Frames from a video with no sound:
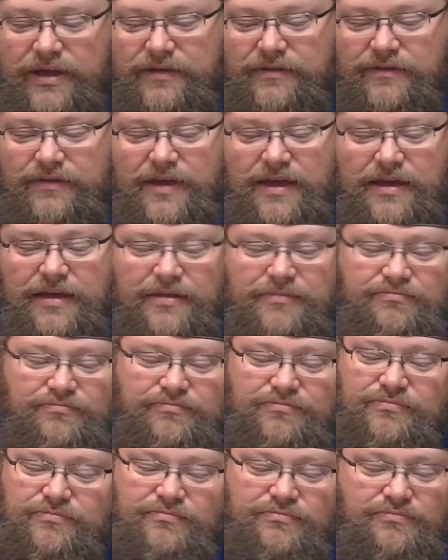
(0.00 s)
say
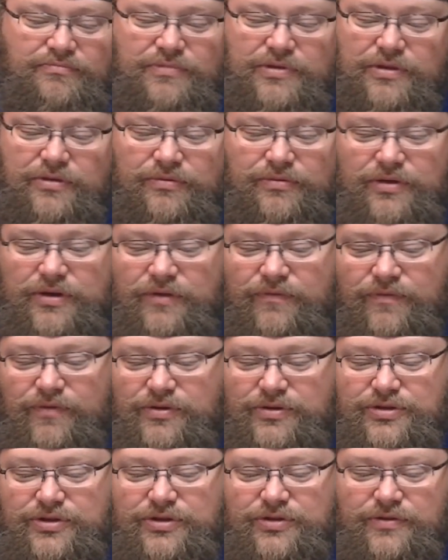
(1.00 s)

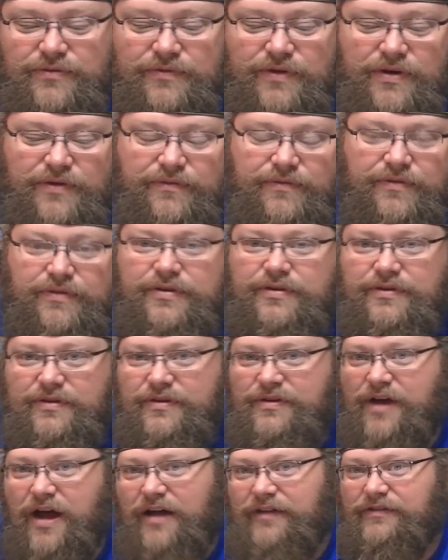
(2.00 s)
conversion of
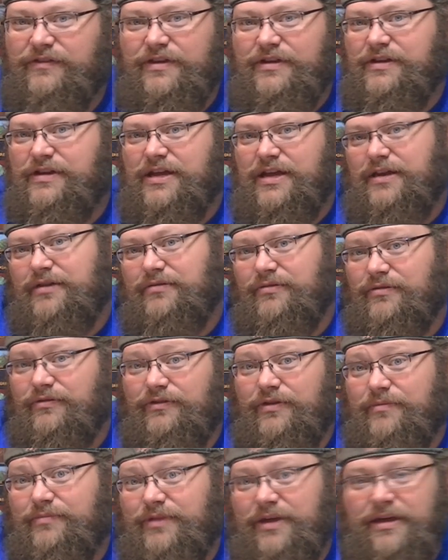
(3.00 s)
Constantine or
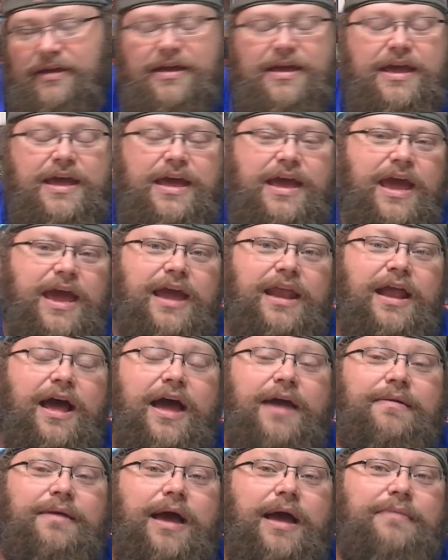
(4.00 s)
something, and
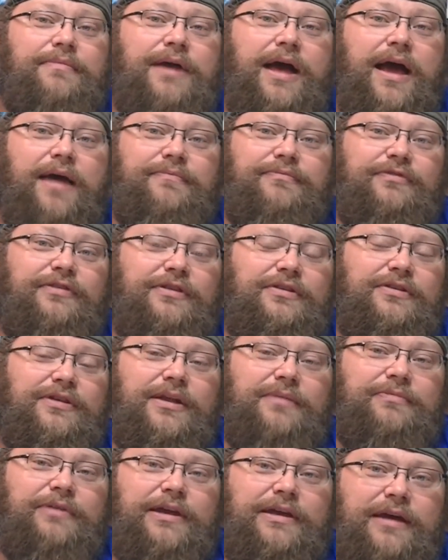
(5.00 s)
I'm sitting there
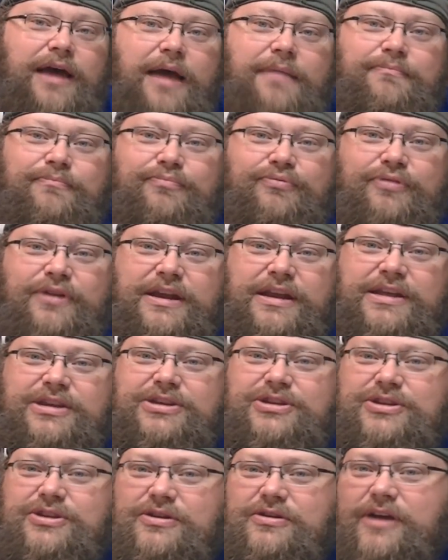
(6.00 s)
and I'm like, I'm pretty
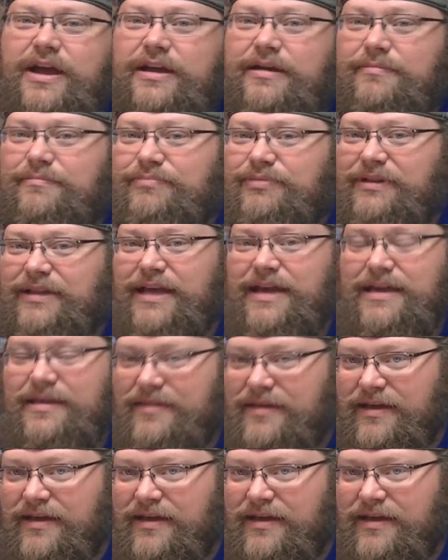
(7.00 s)
sure I can play